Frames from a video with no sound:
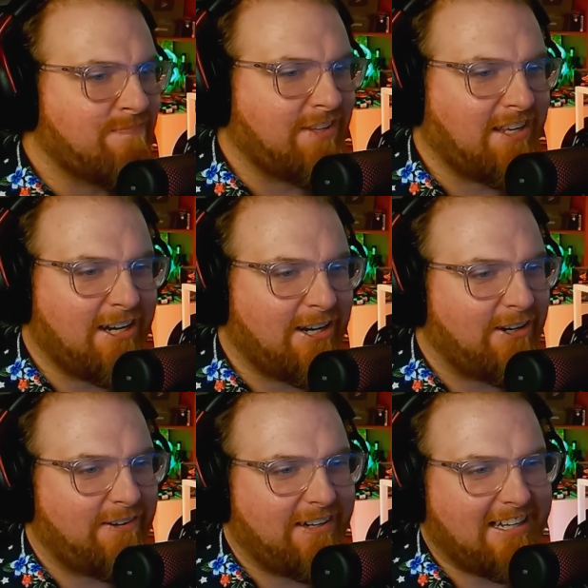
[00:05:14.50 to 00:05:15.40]
You
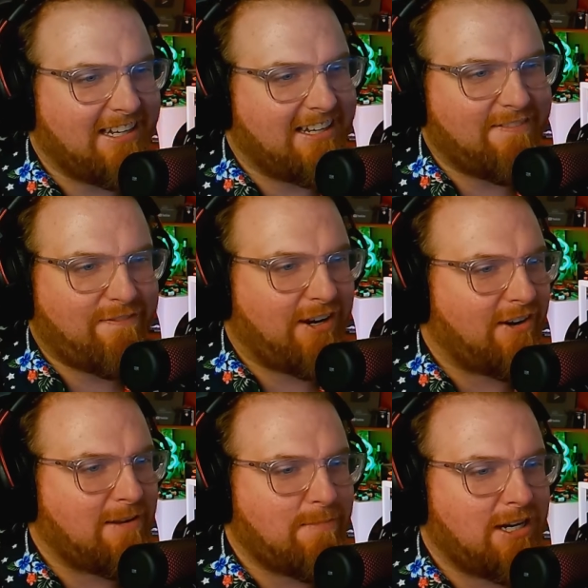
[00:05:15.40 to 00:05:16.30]
know, it
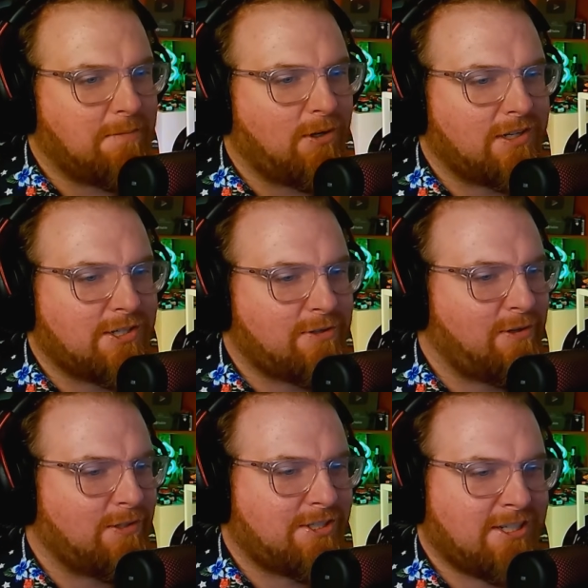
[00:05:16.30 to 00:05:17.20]
very minimal
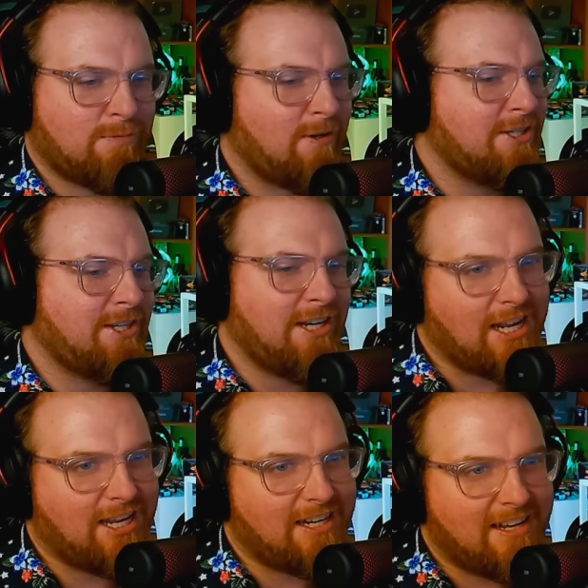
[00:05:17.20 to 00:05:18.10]
controls, just what you
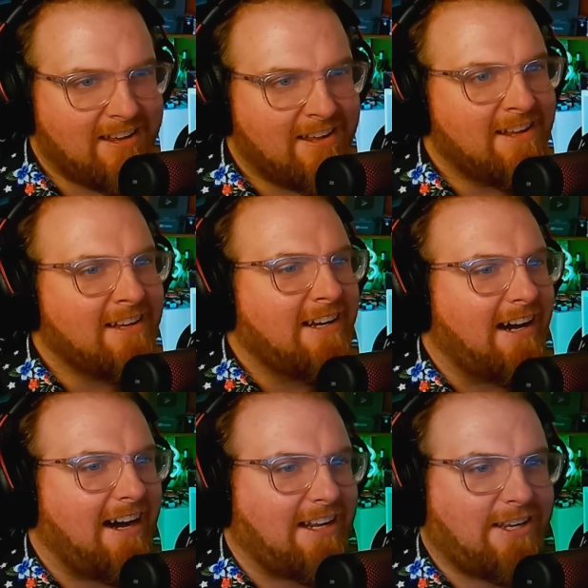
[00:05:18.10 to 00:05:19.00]
need.
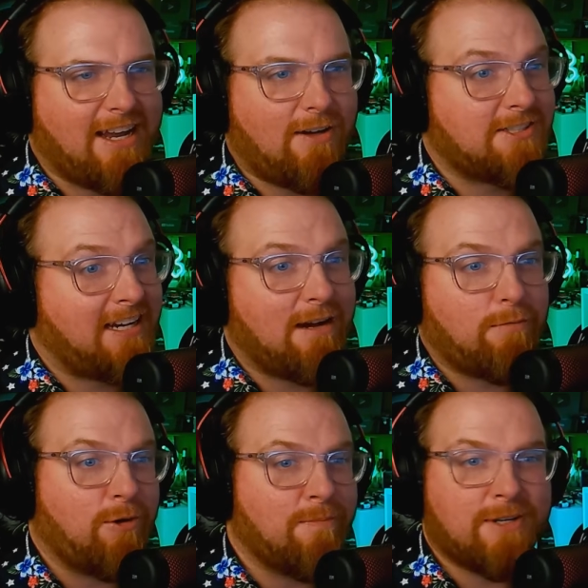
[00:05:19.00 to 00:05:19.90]
You also got
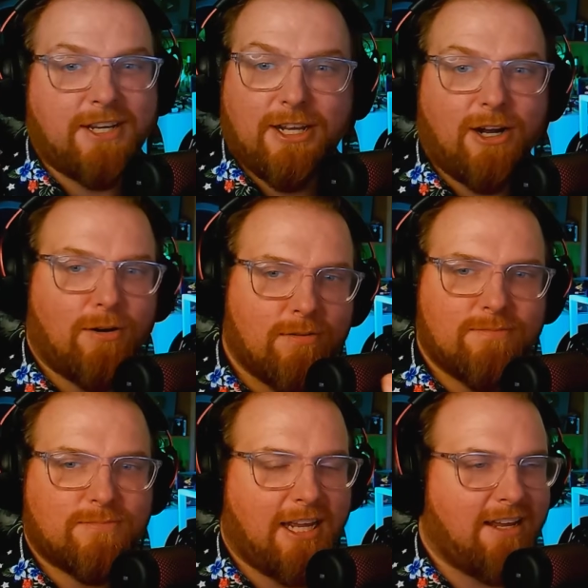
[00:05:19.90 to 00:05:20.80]
room to, you know,
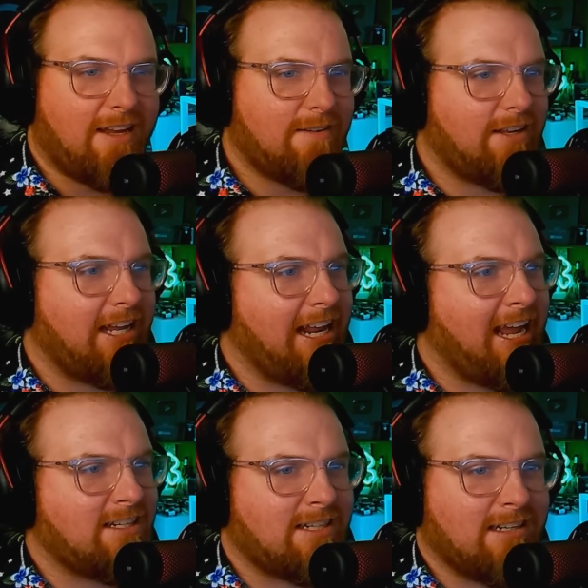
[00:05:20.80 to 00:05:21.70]

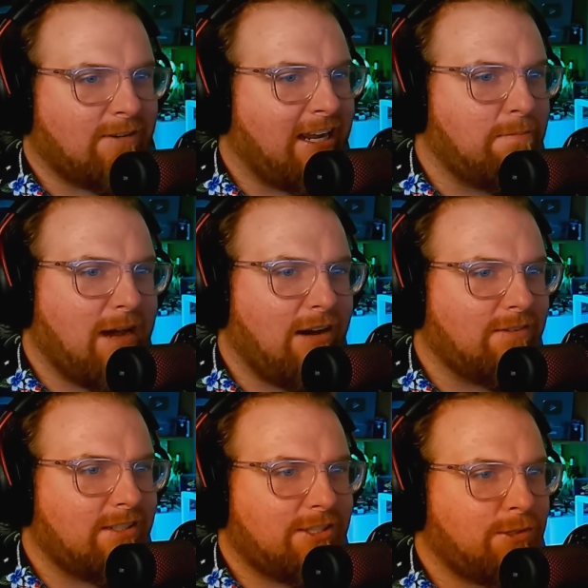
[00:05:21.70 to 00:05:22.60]
enhance it, right?
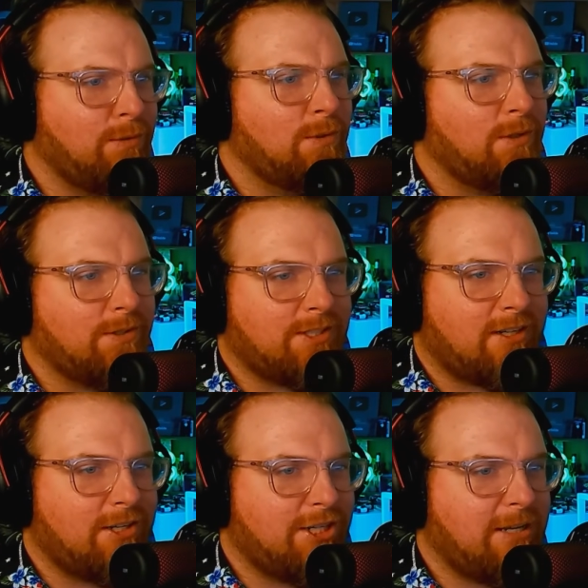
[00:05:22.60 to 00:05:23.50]
Mount tools
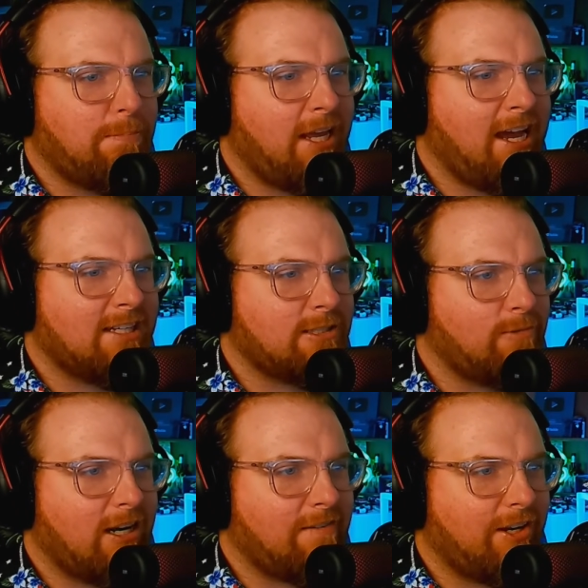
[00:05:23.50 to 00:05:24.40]
or GPS or
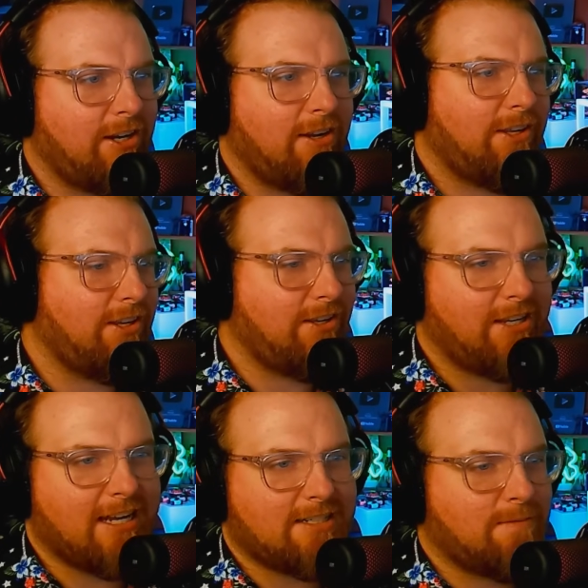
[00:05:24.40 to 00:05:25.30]
whatever. You know, you
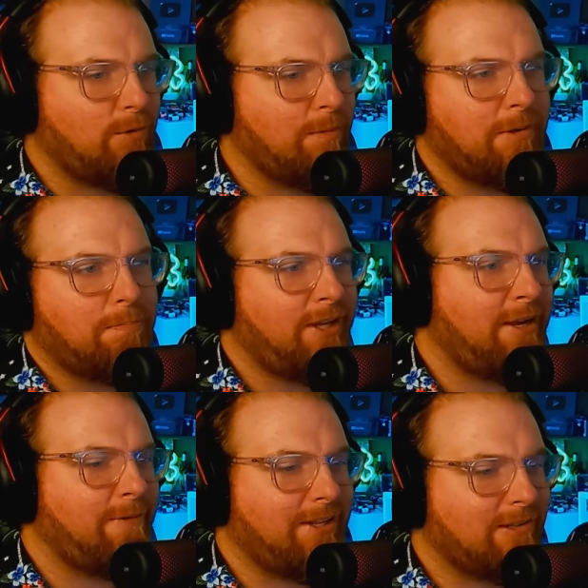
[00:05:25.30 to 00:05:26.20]
got some room to
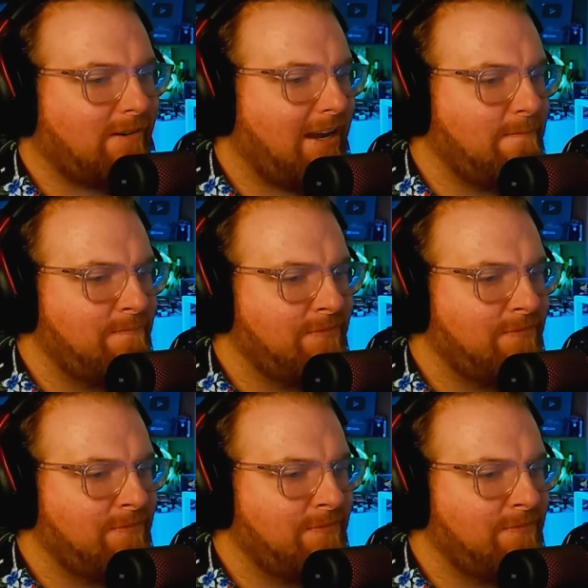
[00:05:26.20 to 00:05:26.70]
play with, right?